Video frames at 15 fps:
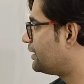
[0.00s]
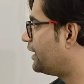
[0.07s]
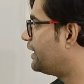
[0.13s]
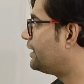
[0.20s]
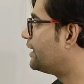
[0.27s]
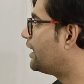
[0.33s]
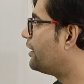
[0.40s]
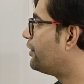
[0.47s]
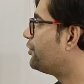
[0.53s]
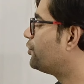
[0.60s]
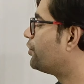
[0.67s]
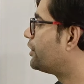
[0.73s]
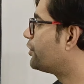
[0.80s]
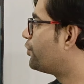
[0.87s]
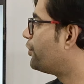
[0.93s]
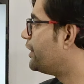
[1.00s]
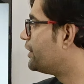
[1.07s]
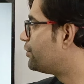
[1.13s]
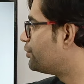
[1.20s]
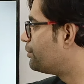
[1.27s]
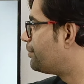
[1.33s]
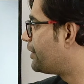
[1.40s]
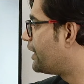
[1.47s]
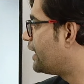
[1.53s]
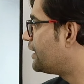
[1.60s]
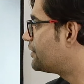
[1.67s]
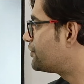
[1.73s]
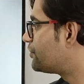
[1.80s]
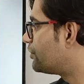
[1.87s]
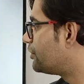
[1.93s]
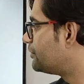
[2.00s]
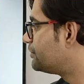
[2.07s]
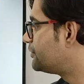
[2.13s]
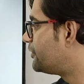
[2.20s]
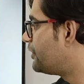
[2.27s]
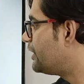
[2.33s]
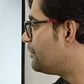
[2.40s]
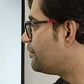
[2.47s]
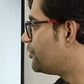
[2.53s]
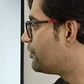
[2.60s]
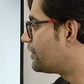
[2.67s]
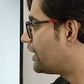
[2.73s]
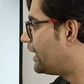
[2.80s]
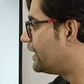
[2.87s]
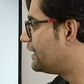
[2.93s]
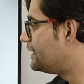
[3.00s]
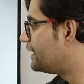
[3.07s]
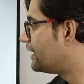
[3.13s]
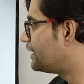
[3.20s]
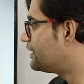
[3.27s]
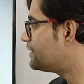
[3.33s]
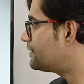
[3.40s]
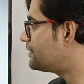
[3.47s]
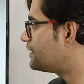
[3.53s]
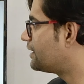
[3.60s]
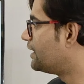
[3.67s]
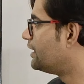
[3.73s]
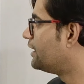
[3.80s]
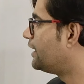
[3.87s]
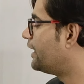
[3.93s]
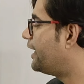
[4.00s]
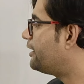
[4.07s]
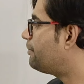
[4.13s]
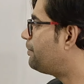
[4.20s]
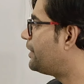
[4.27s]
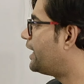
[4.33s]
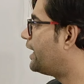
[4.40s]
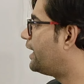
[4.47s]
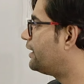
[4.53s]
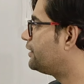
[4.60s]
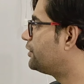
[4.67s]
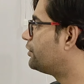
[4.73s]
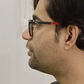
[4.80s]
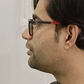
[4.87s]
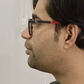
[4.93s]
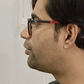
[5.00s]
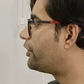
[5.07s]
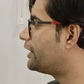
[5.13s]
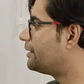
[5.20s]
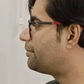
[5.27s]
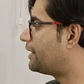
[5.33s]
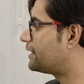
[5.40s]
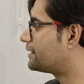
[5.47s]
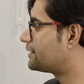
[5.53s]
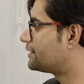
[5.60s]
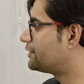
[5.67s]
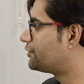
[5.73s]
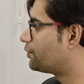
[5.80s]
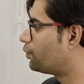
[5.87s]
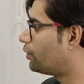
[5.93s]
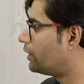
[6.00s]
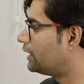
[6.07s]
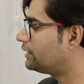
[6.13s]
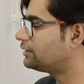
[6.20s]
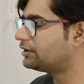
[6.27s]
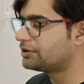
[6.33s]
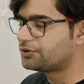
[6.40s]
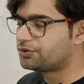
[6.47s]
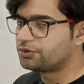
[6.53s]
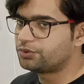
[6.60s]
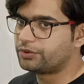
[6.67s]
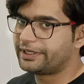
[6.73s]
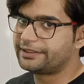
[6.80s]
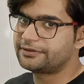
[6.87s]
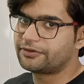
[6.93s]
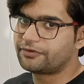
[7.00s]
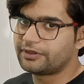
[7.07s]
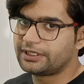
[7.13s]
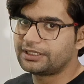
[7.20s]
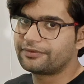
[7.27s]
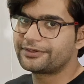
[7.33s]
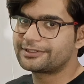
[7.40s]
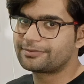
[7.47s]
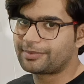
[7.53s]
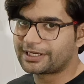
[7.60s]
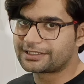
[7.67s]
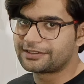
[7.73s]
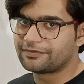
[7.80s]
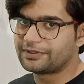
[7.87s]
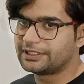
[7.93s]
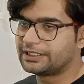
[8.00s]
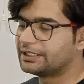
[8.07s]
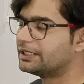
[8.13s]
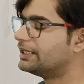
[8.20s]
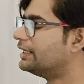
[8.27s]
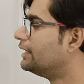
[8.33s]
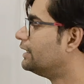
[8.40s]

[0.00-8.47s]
And now you are going to brainstorm 3 more ideas and plan your body passage 1, 2, and 3 respectively.